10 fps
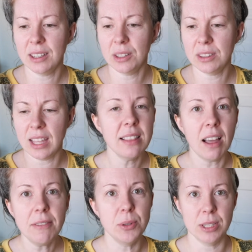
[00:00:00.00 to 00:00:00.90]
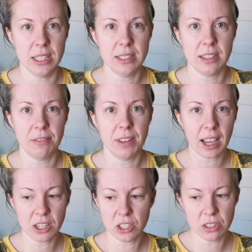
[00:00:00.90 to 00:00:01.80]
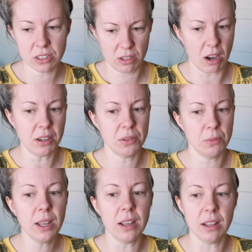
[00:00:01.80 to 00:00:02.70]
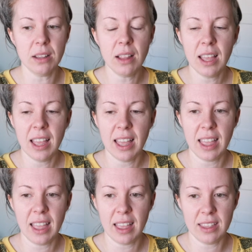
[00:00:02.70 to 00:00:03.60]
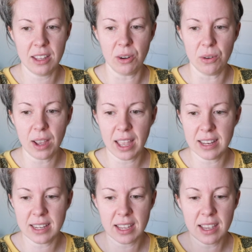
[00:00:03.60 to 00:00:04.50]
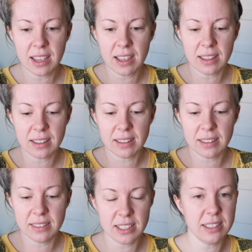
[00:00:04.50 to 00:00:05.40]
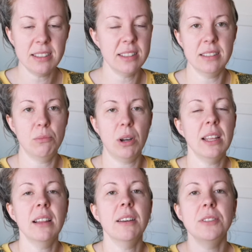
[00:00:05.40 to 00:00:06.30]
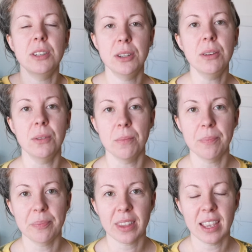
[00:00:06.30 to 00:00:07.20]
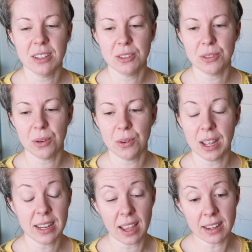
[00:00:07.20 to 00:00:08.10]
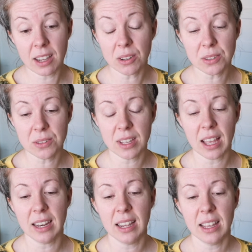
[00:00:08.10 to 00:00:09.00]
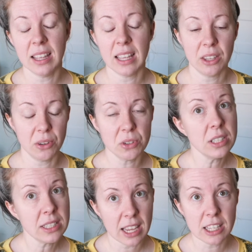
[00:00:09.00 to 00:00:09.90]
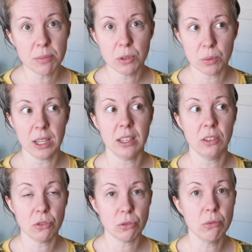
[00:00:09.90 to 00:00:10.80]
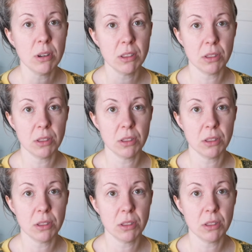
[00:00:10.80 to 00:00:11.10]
they love doing this stuff. Like I just talked to Will, you know, and this is what he loves to do. And so, and he also said it usually takes between 2 and